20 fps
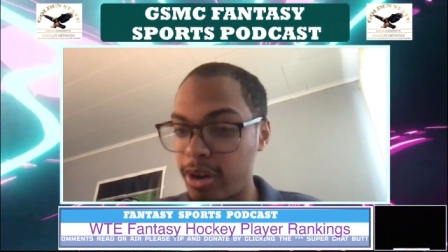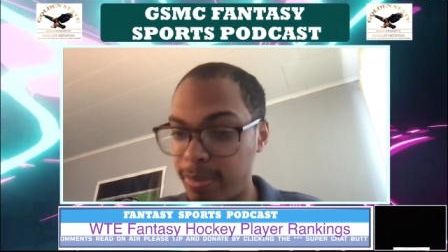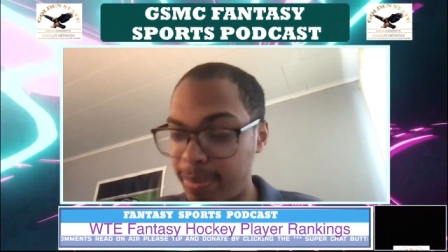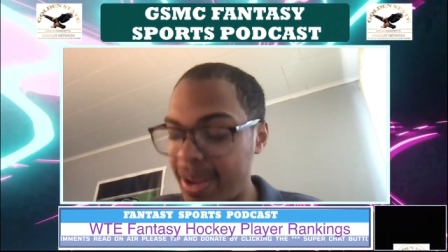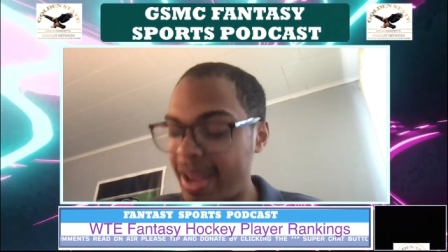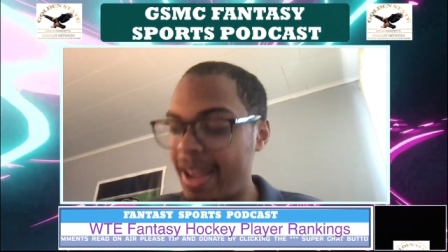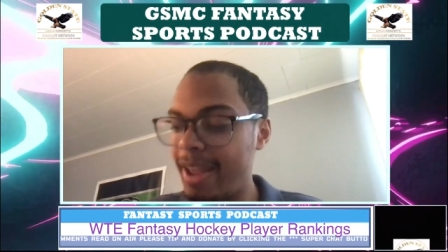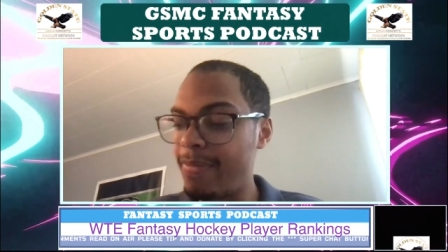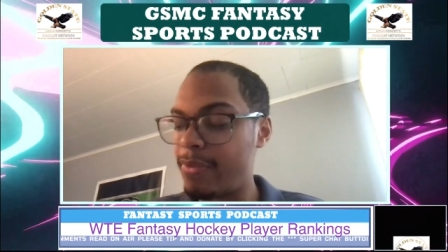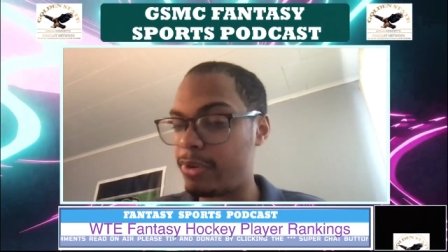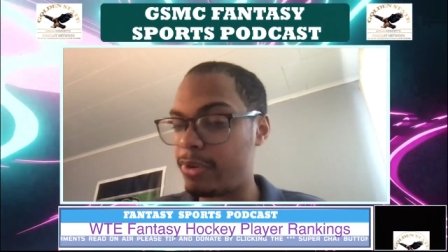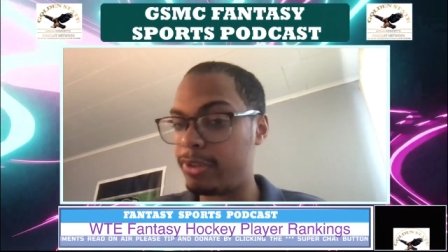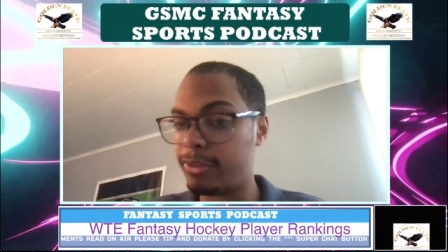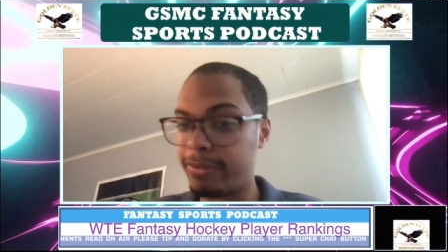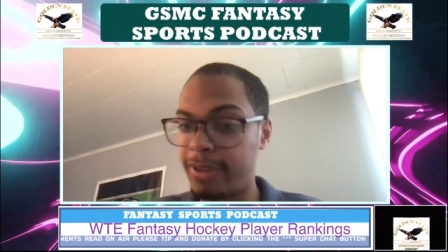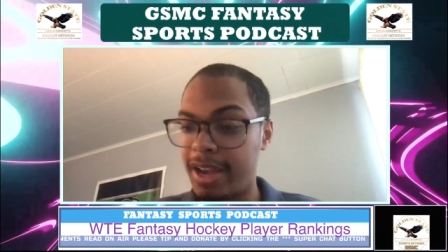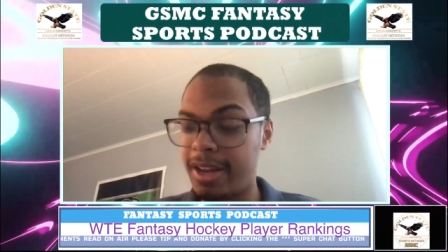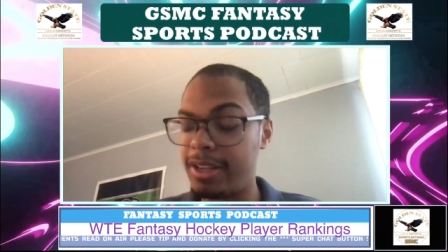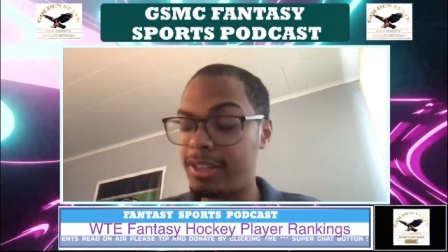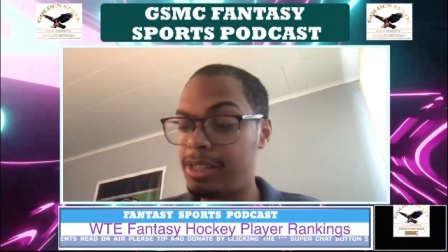Panthers
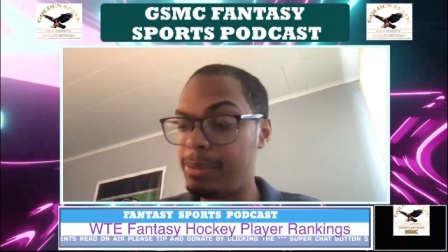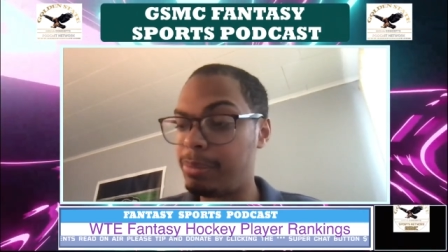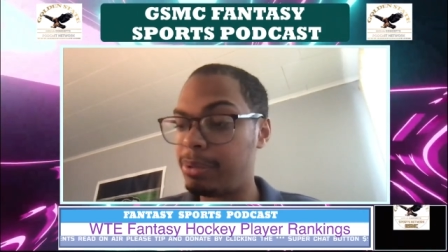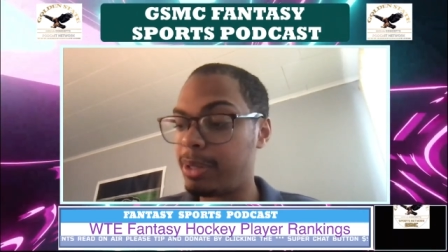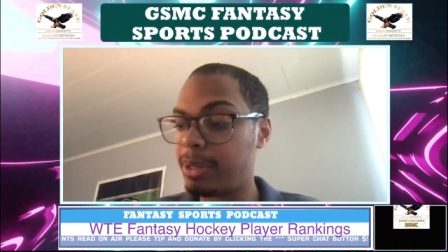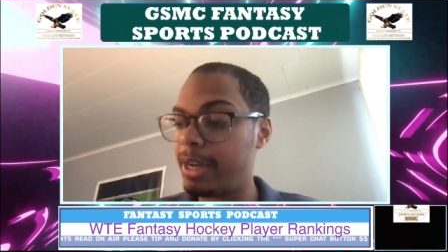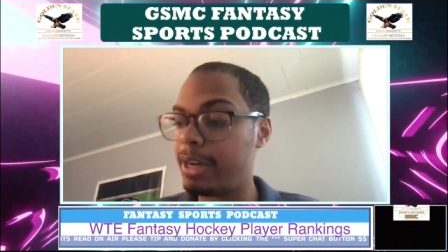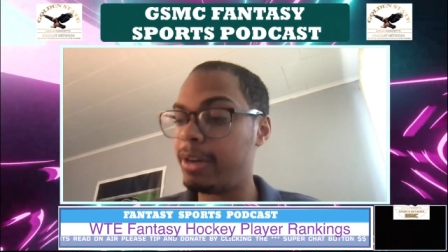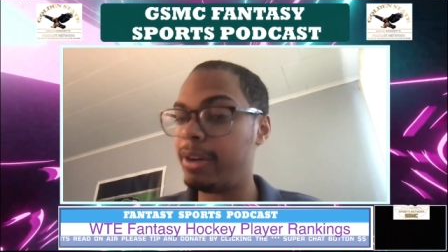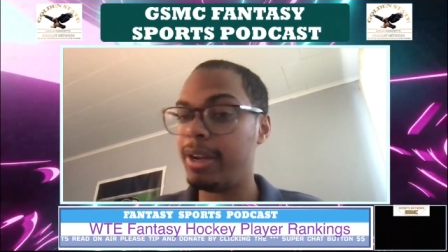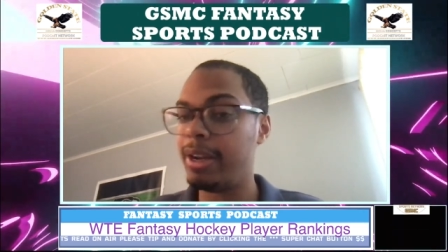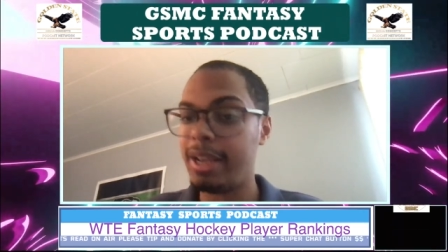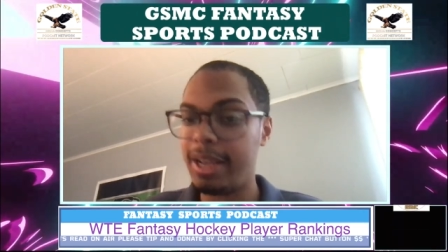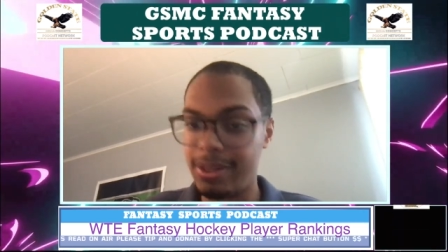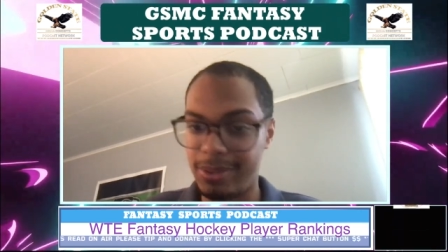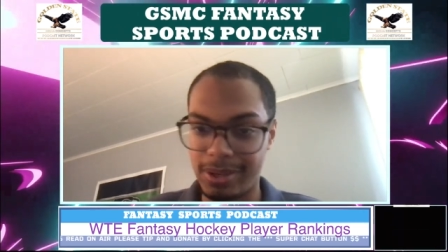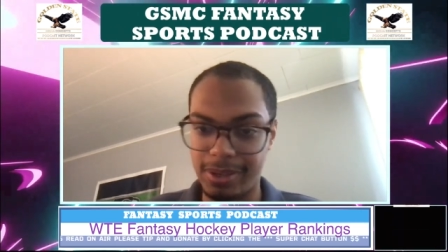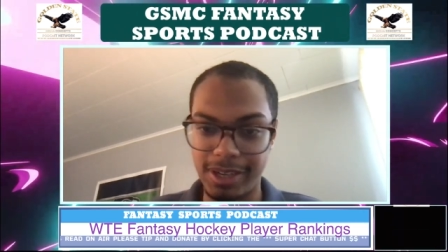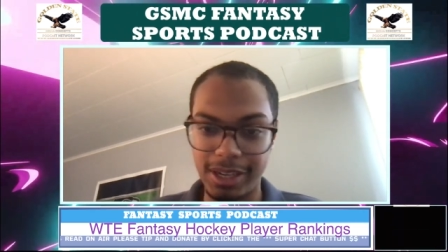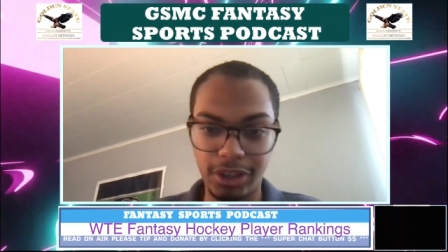fantasy player
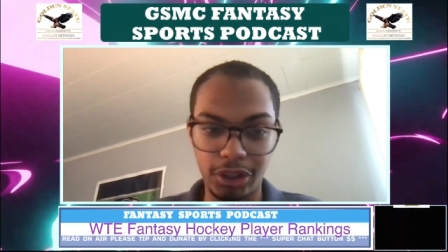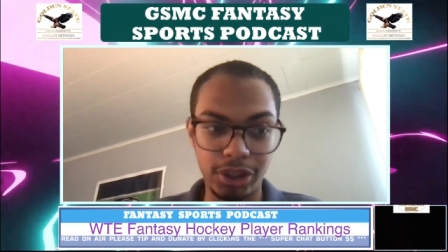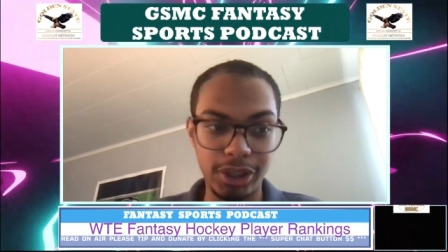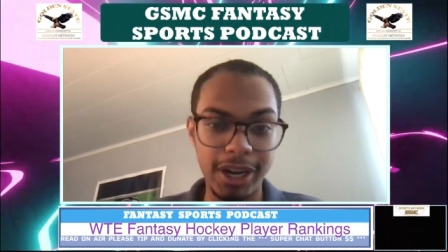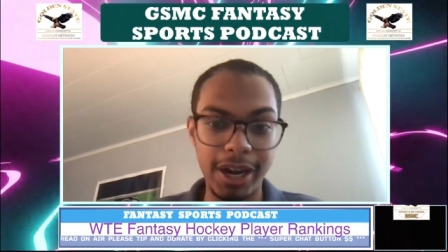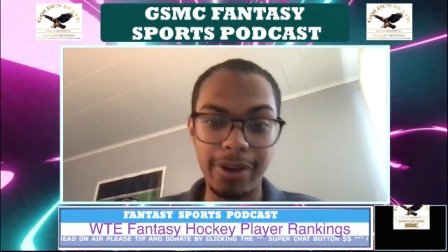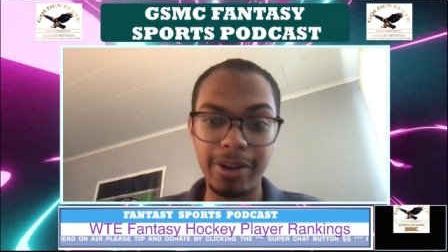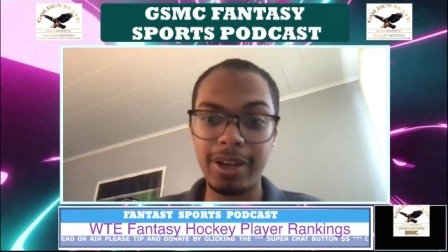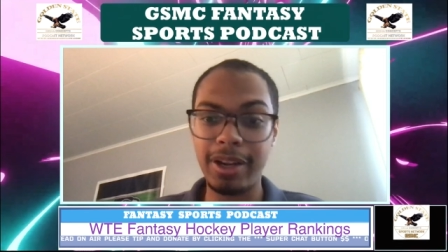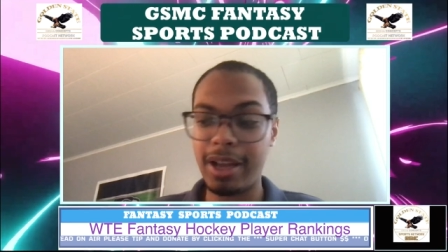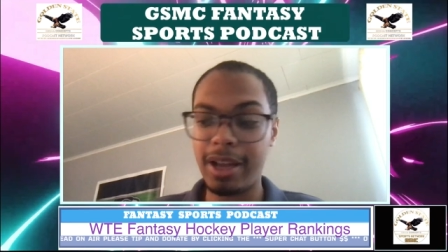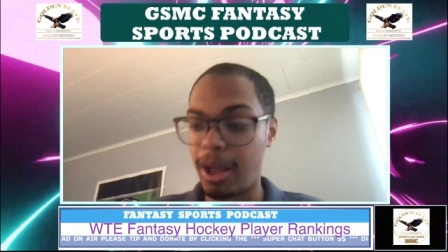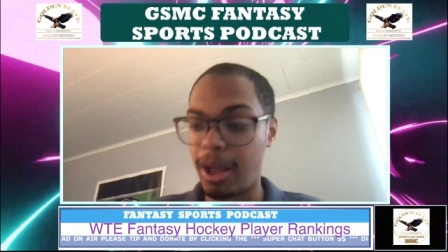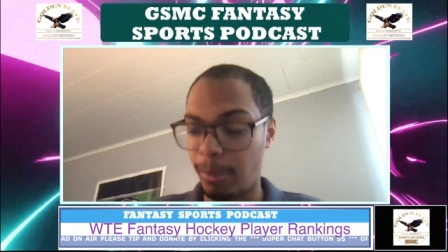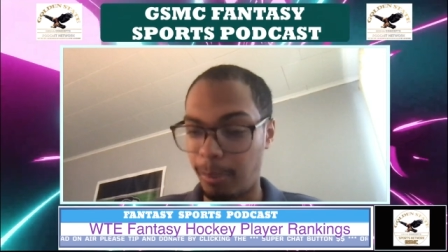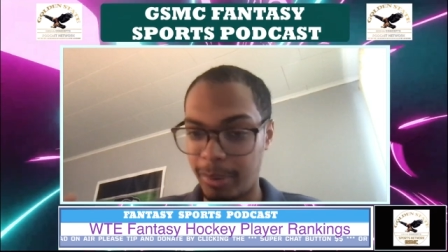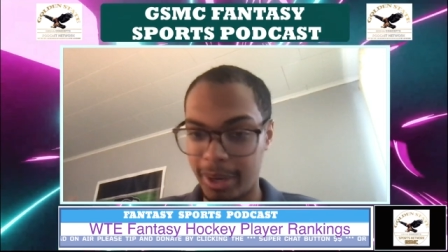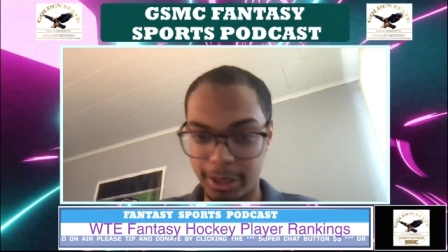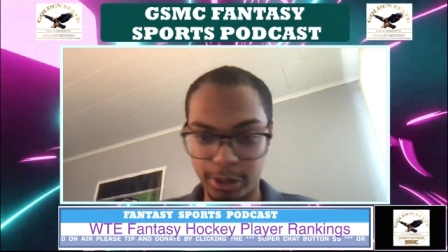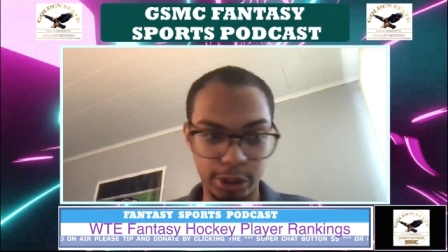in the dictionary, a
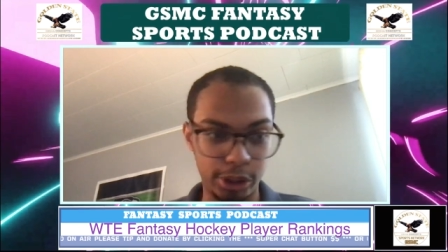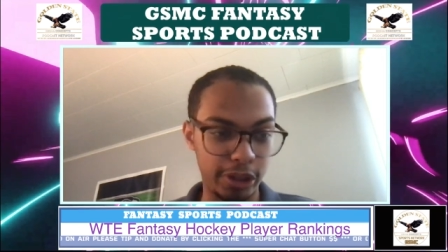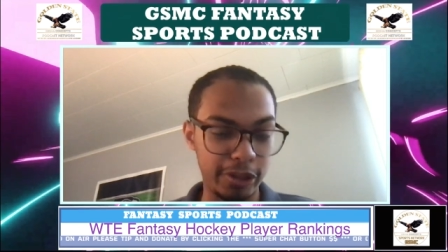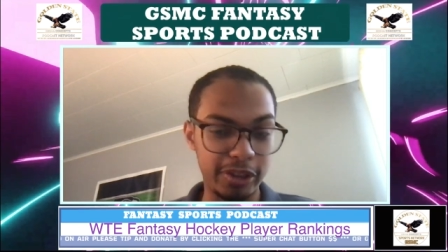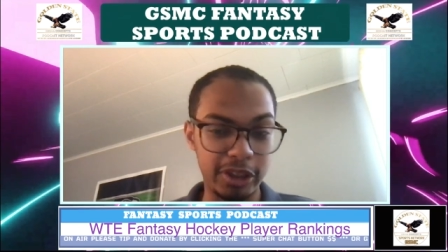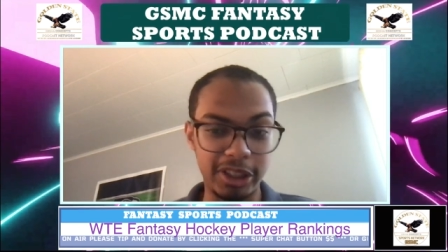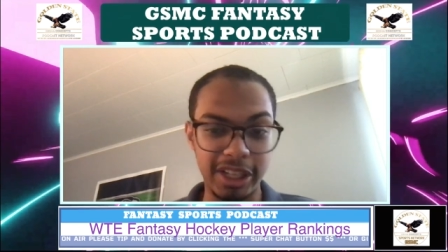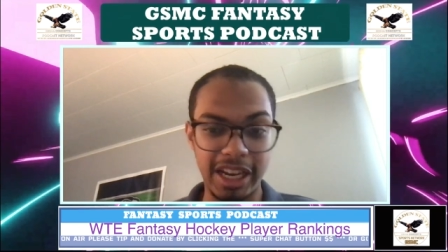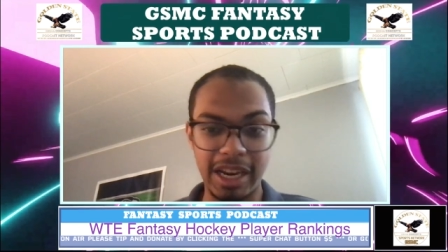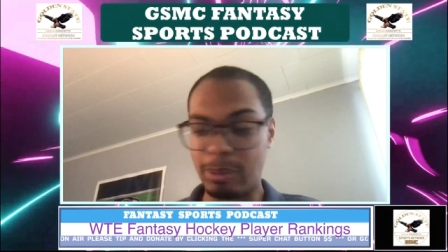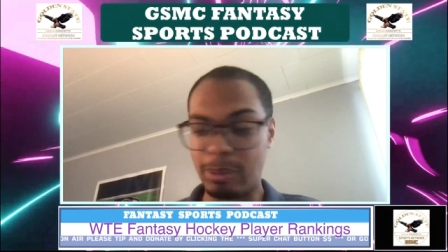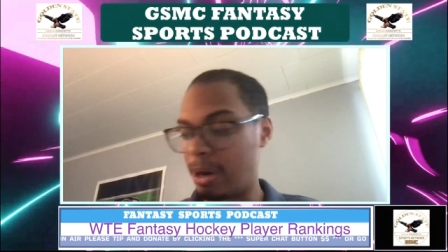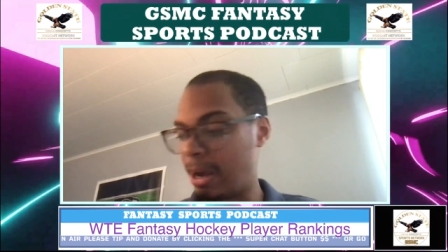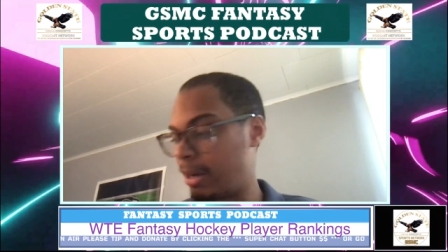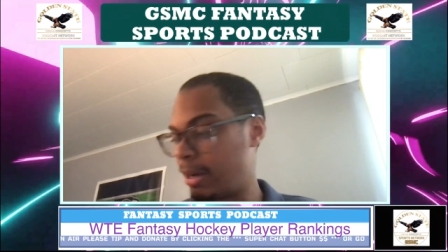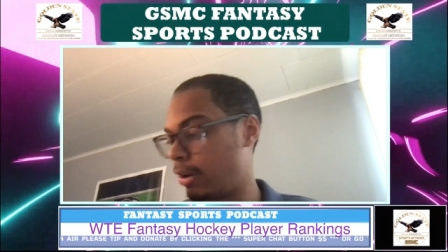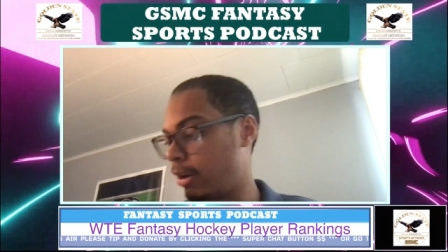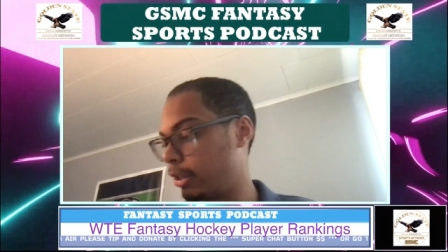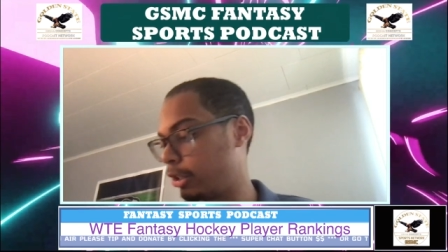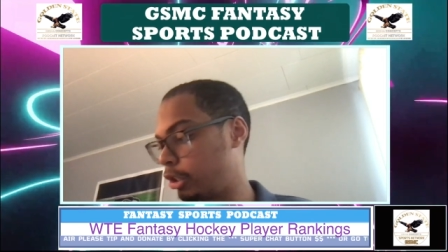picture of Sam
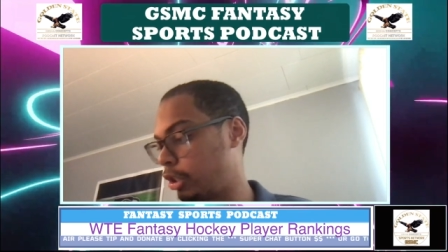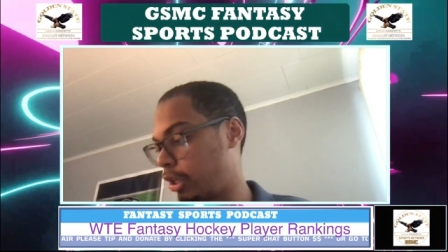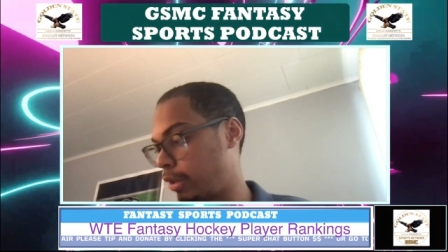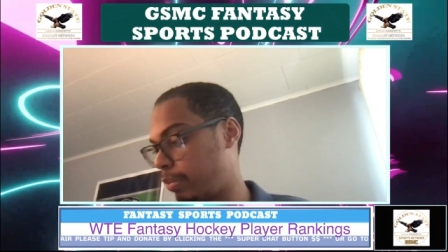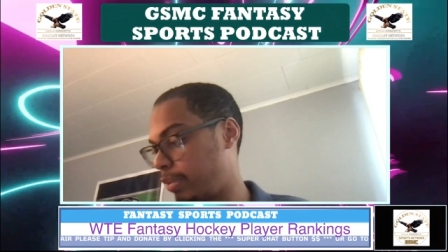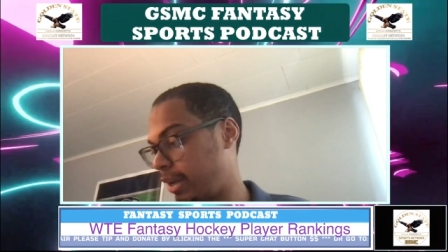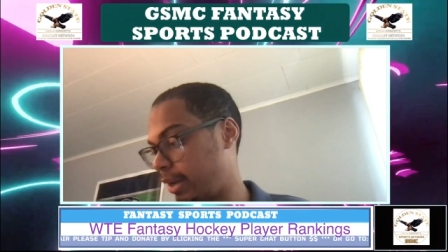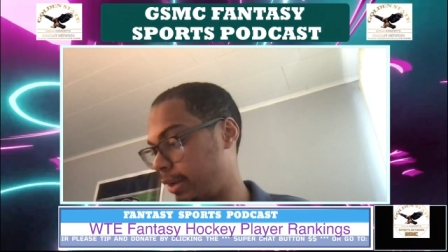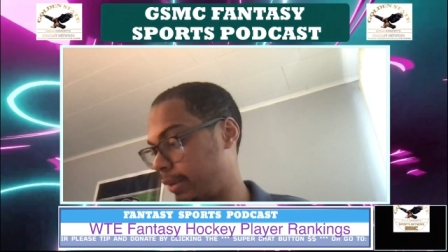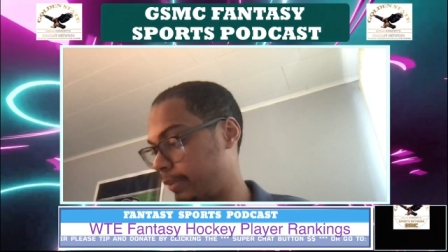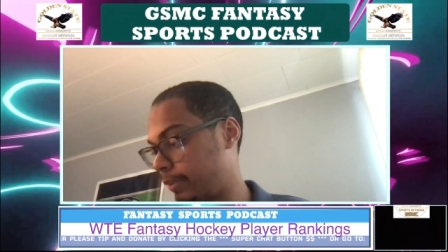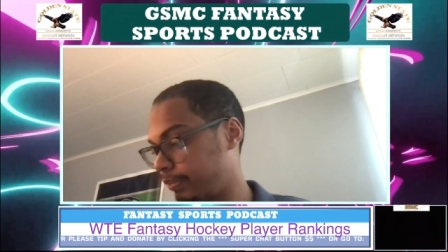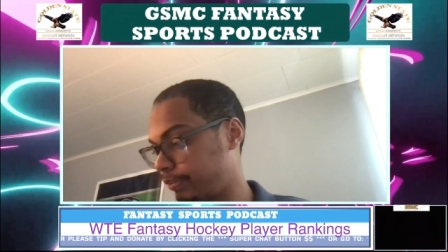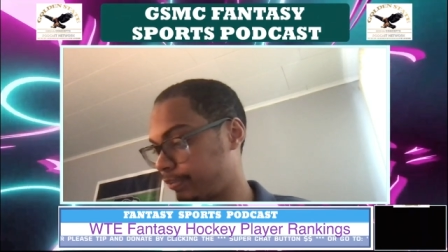Reinhart should appear.